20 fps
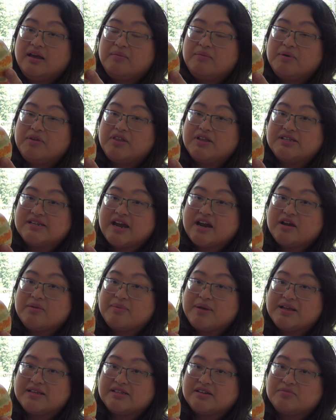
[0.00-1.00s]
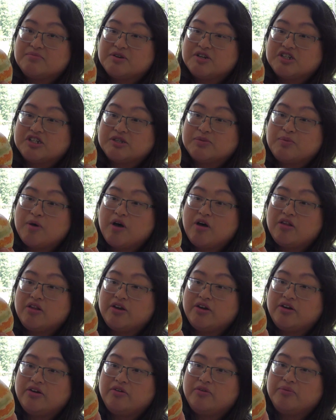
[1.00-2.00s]
but the tiger melons are much
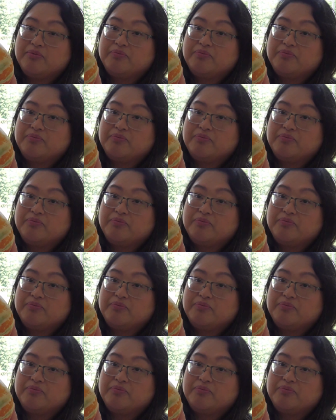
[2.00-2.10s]
smaller.